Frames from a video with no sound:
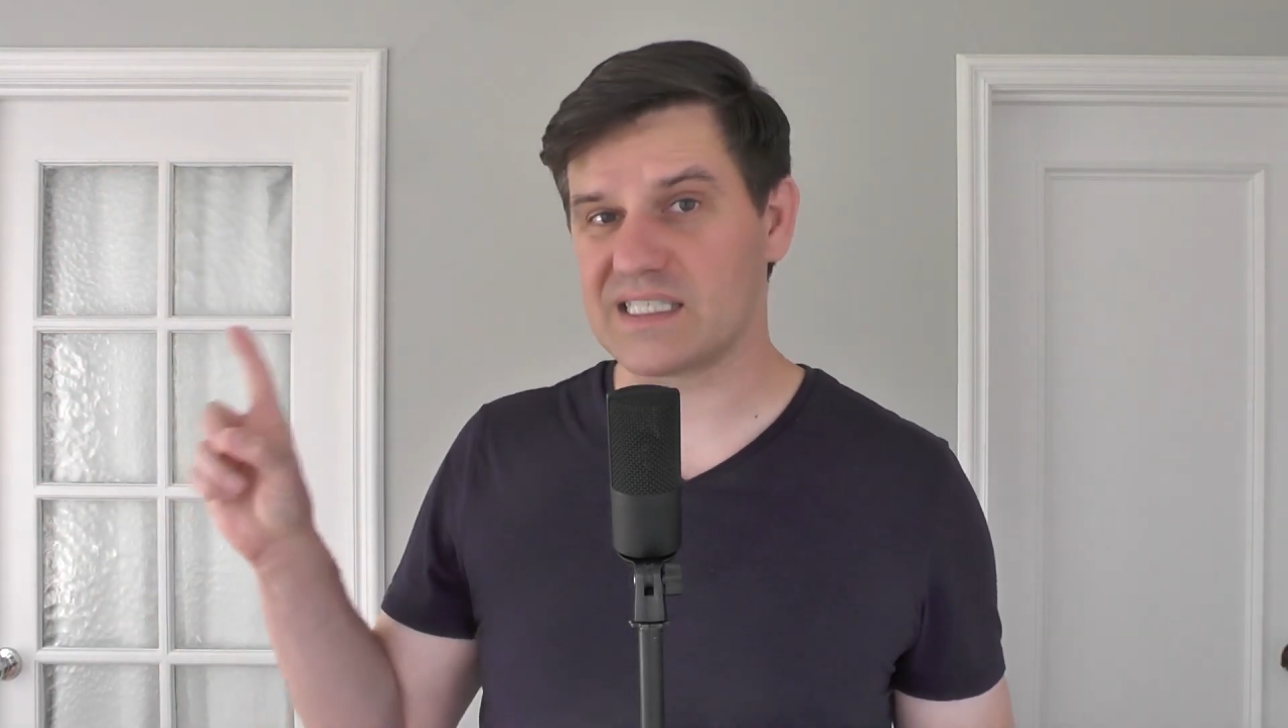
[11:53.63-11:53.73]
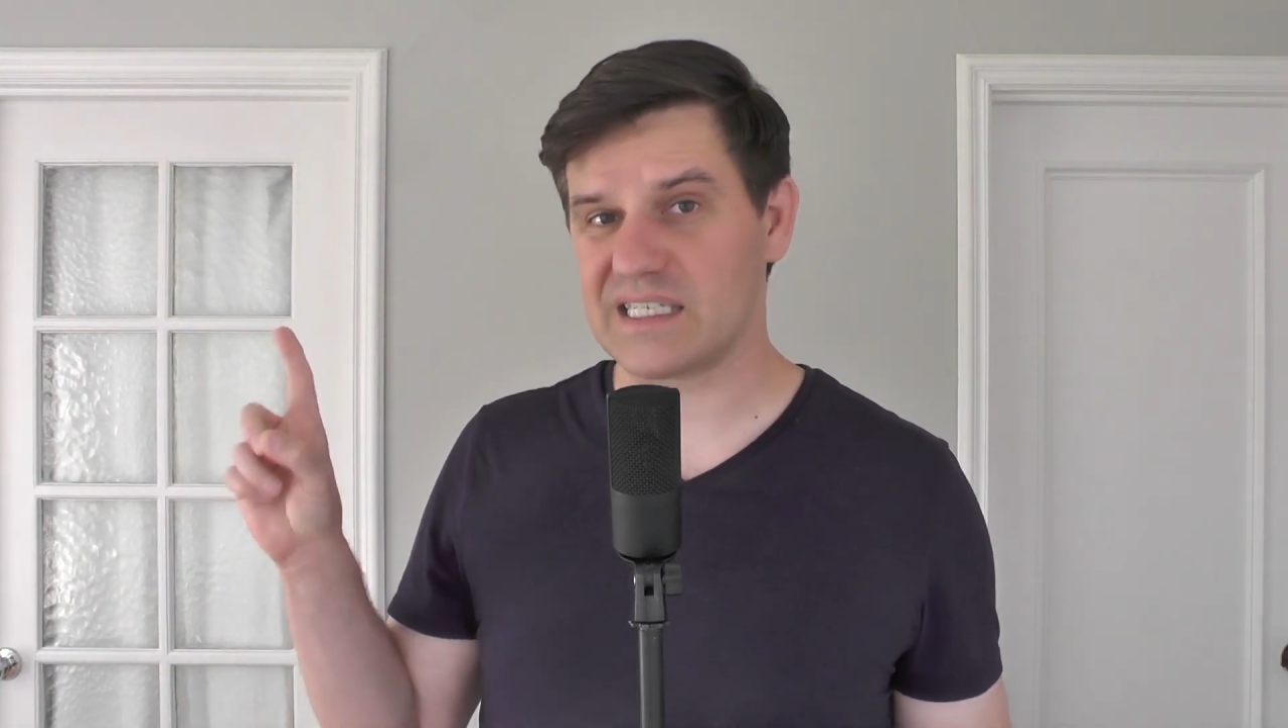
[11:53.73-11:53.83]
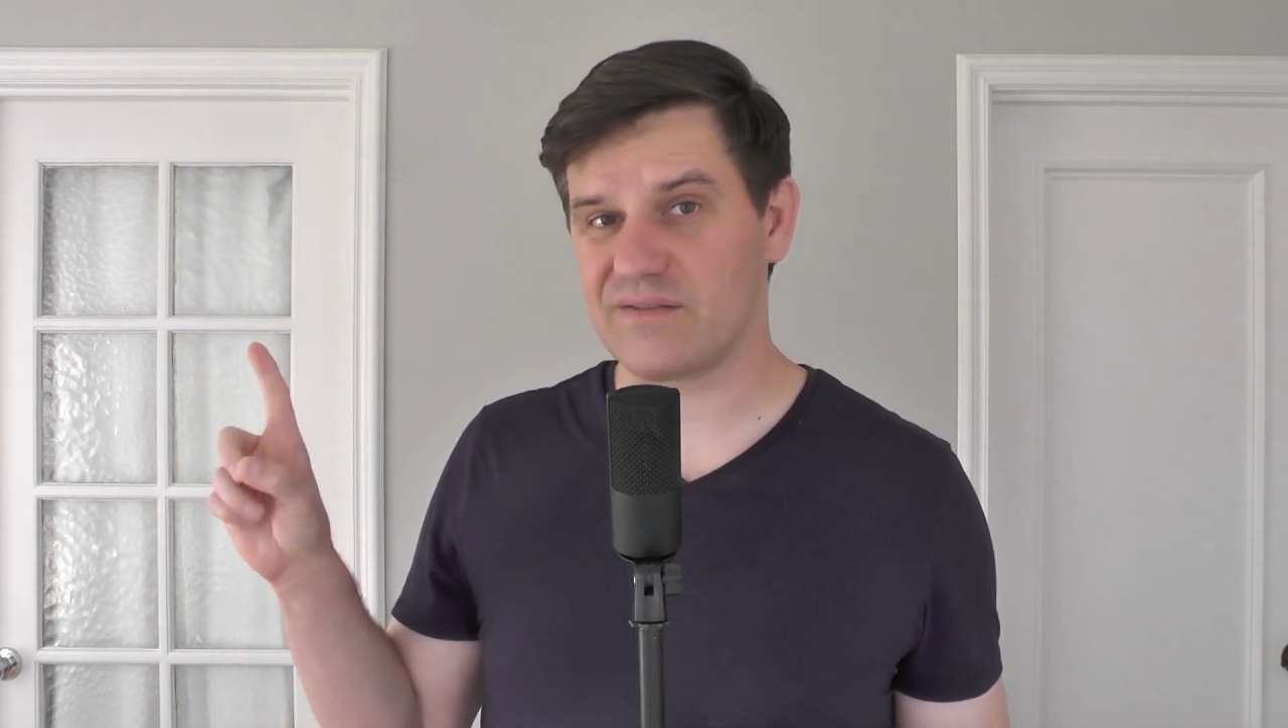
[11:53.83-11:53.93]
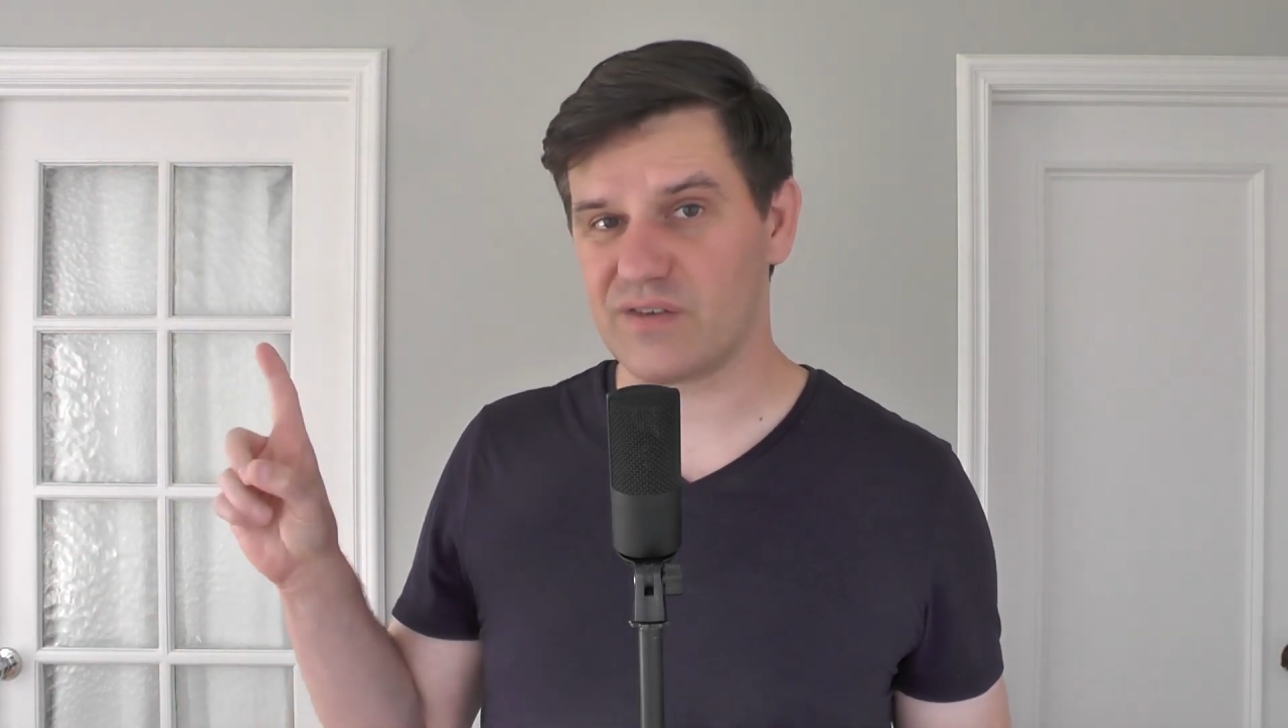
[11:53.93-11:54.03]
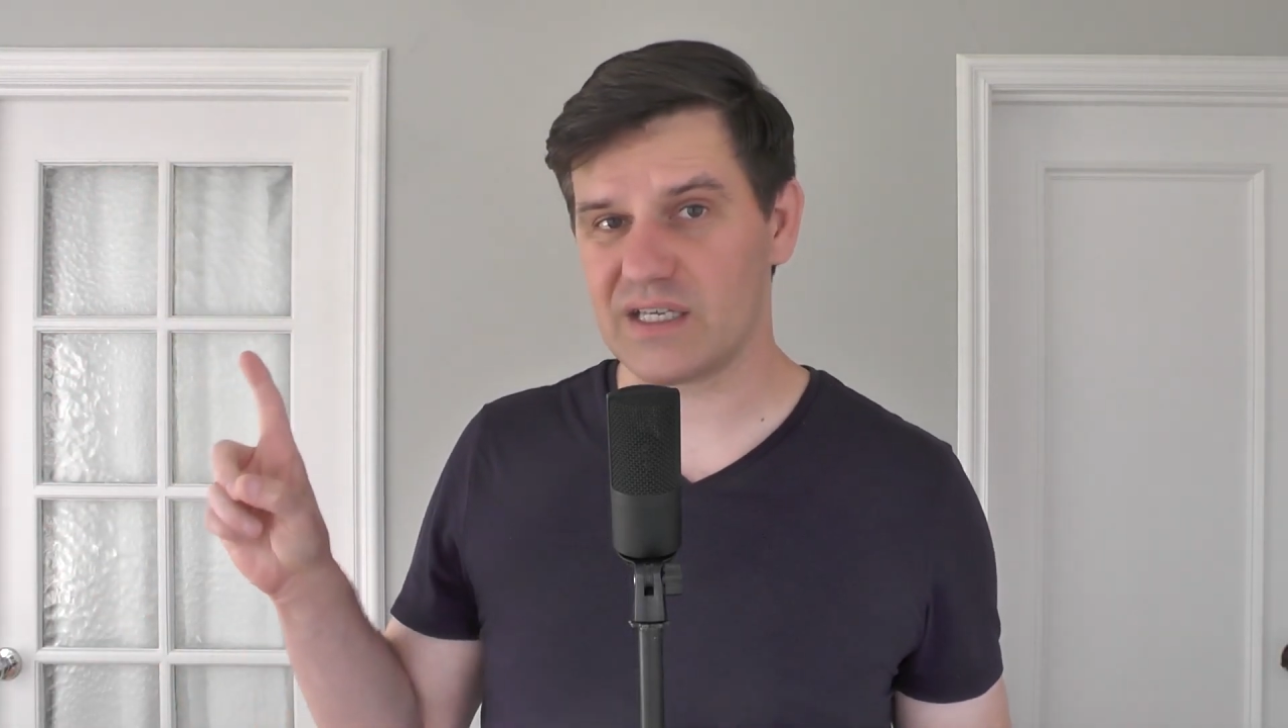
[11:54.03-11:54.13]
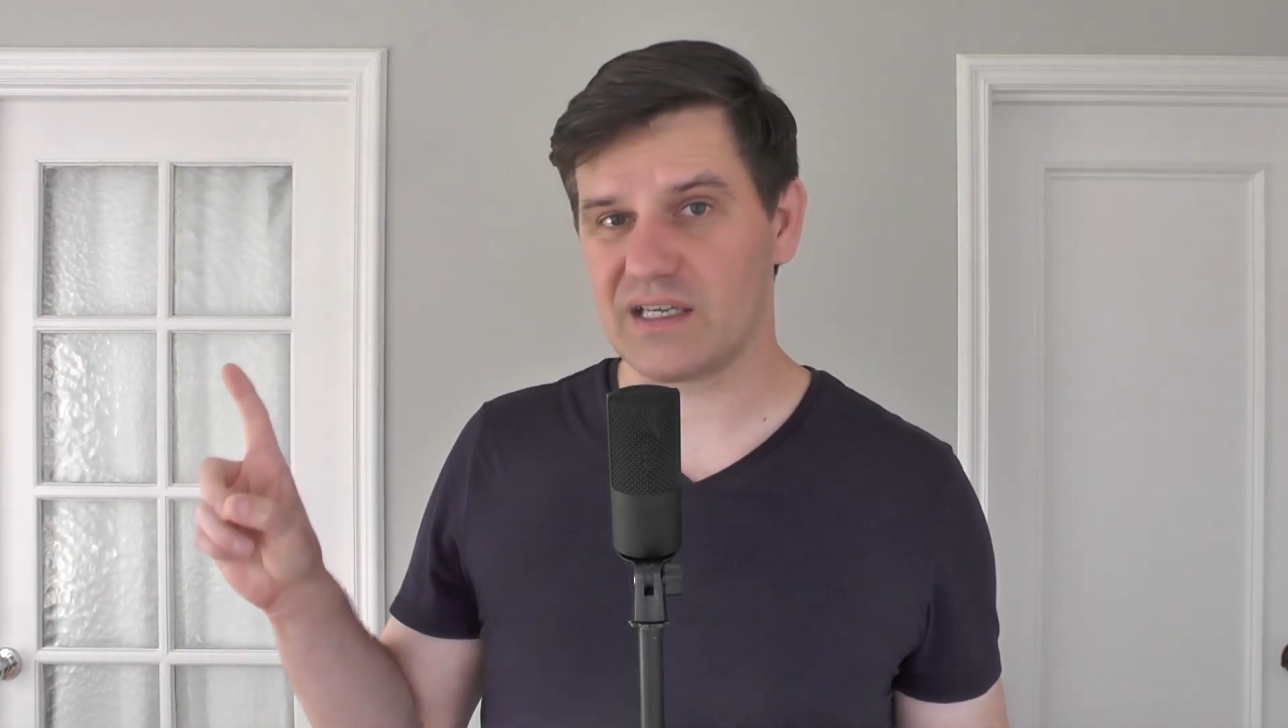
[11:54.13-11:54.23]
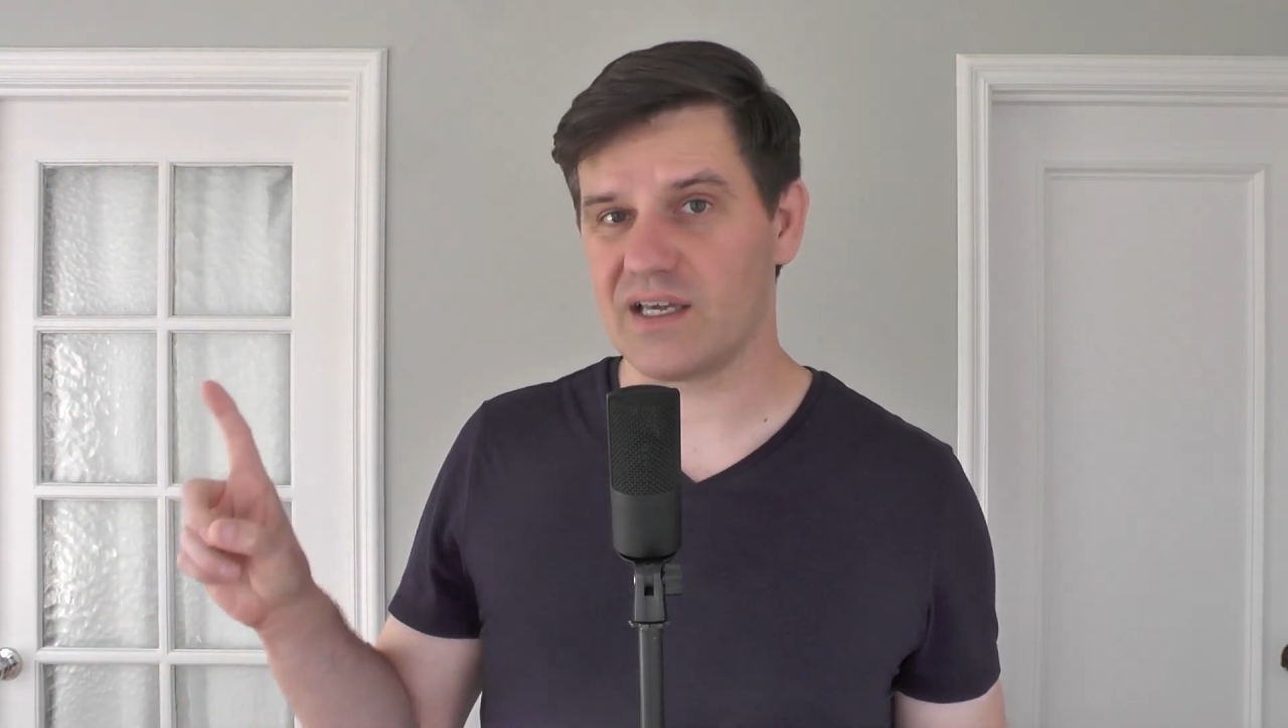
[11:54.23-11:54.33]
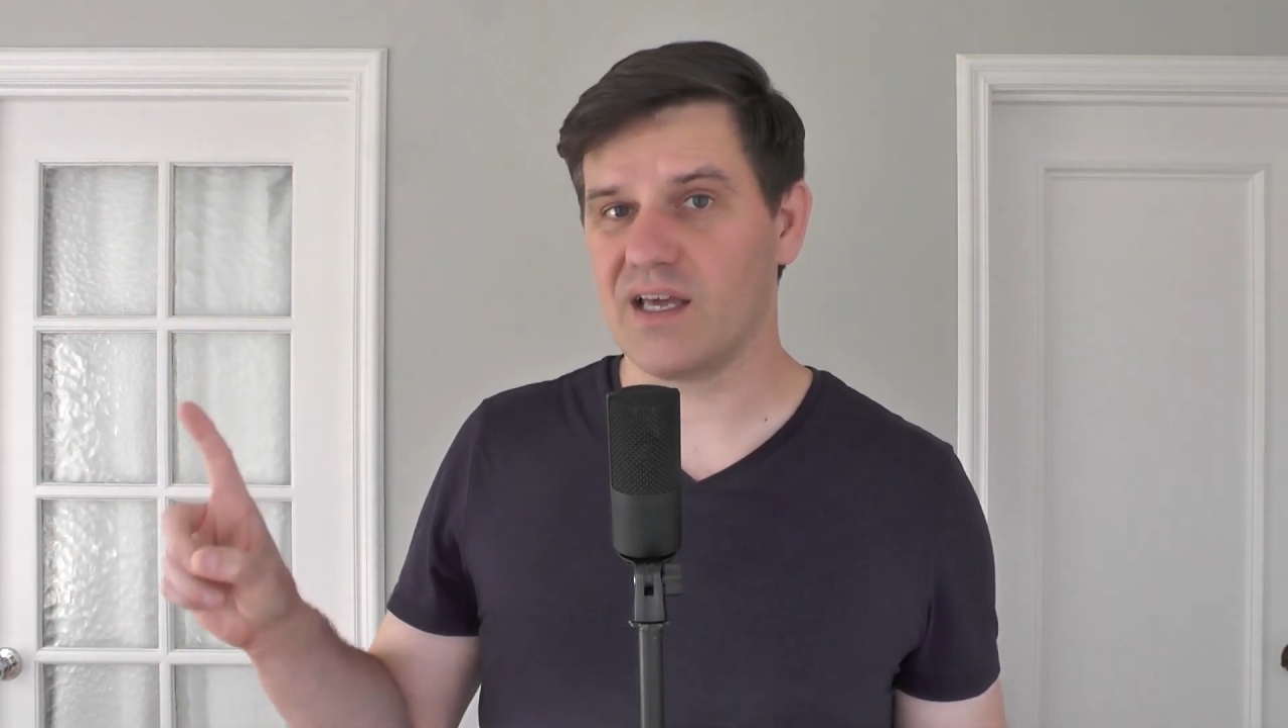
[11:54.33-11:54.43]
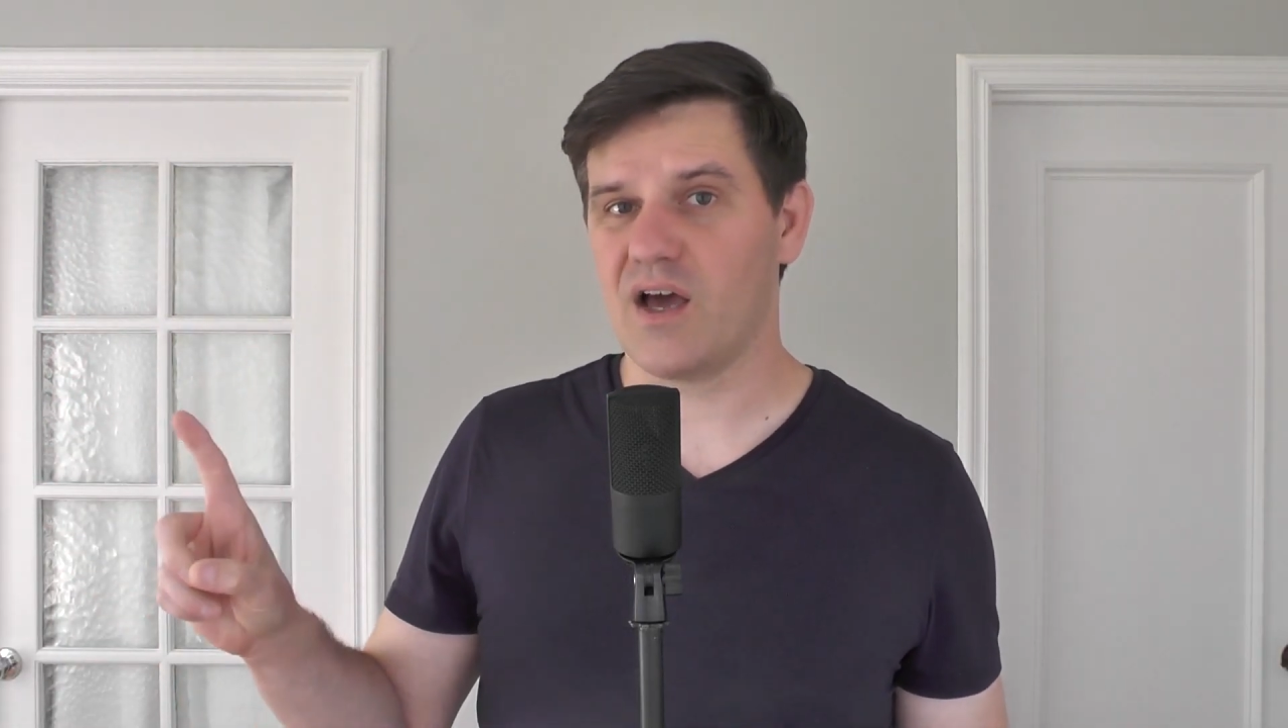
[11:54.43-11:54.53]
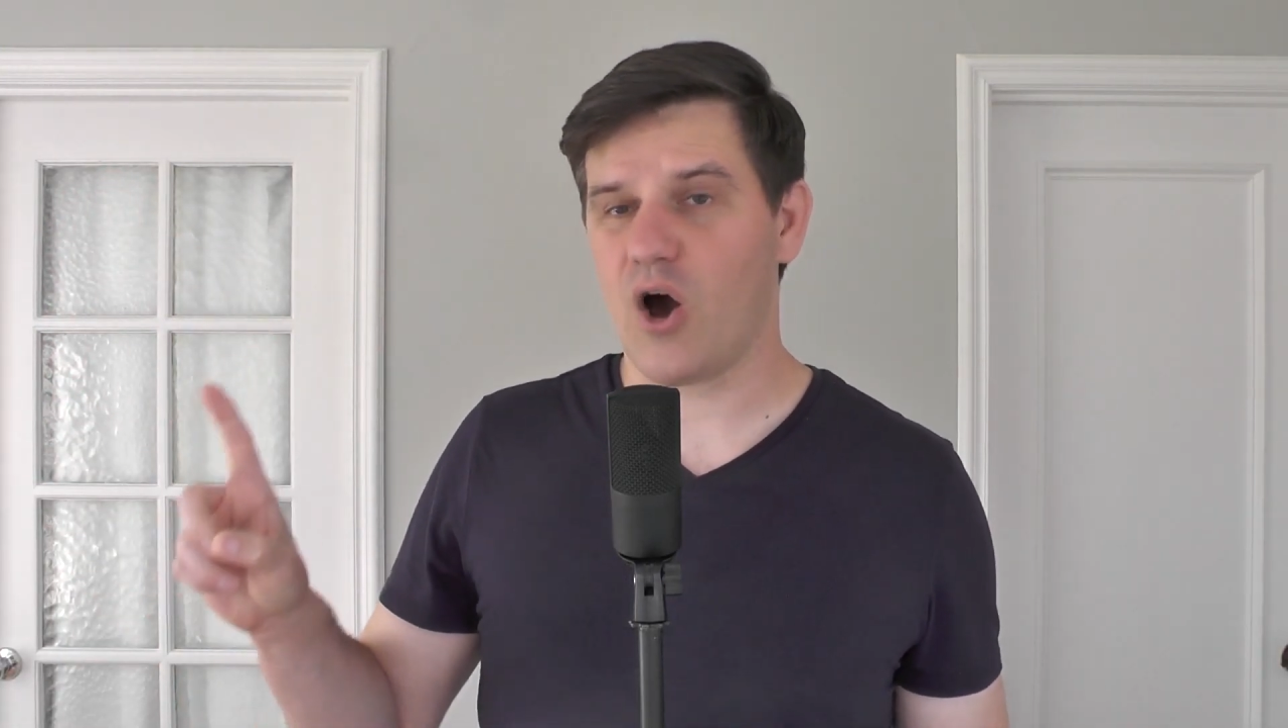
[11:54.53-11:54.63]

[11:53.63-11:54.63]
TV